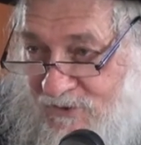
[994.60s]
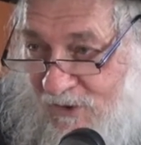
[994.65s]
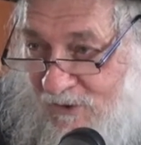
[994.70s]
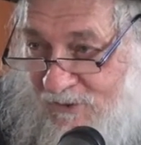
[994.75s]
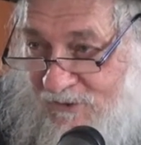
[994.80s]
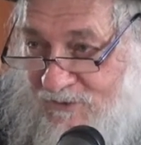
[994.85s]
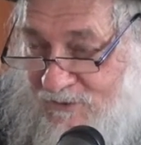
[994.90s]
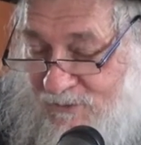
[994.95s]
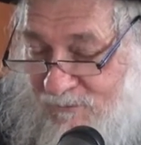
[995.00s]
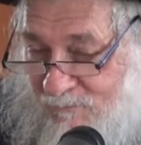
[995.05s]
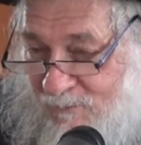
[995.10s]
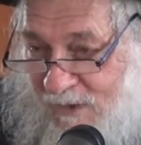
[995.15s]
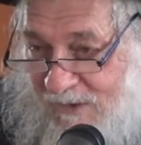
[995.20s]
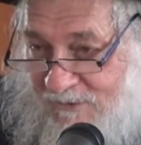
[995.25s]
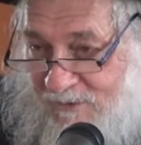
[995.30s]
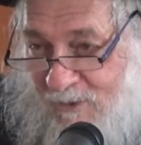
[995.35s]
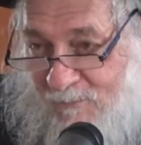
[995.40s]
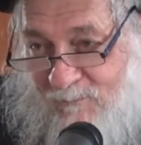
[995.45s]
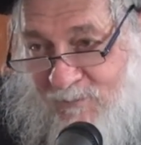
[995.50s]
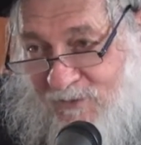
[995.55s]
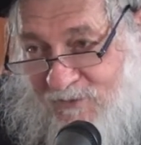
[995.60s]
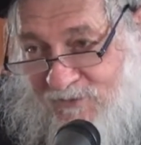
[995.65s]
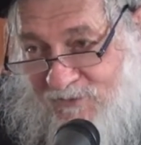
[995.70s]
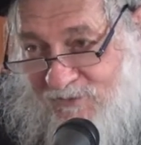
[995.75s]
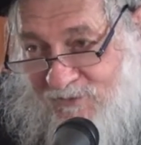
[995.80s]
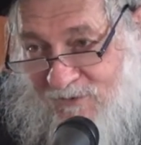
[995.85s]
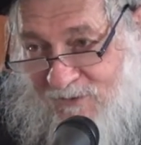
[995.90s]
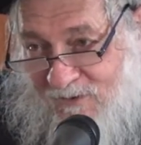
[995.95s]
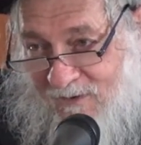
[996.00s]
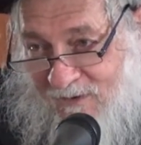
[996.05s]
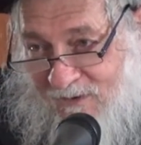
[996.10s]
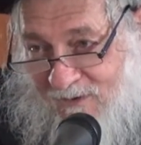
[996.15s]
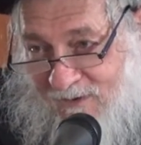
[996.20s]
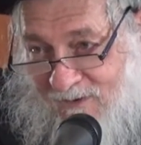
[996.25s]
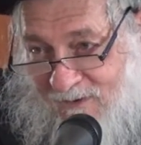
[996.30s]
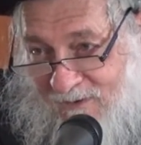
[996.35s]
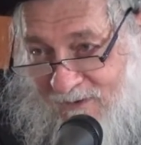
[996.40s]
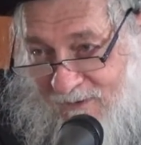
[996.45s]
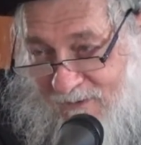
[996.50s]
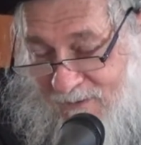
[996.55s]
judge by numbers,
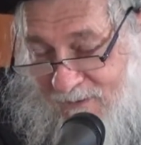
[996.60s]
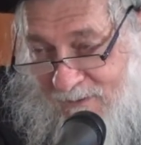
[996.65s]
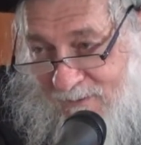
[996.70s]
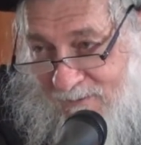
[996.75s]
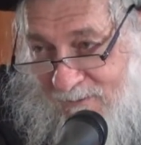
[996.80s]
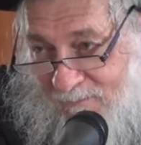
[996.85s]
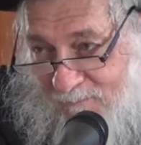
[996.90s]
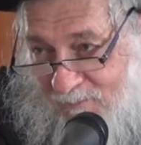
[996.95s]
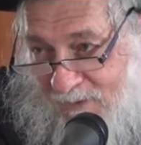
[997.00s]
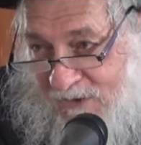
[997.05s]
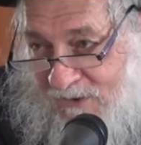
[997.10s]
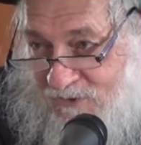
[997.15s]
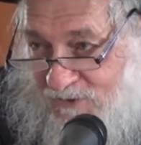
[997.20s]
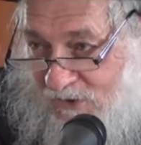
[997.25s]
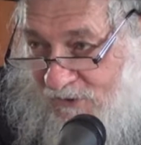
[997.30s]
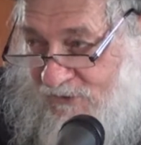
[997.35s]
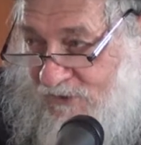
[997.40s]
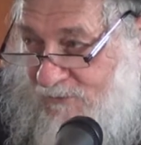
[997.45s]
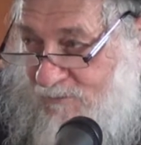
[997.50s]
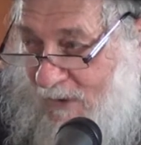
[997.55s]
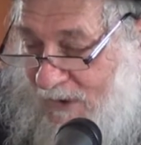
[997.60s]
but he judges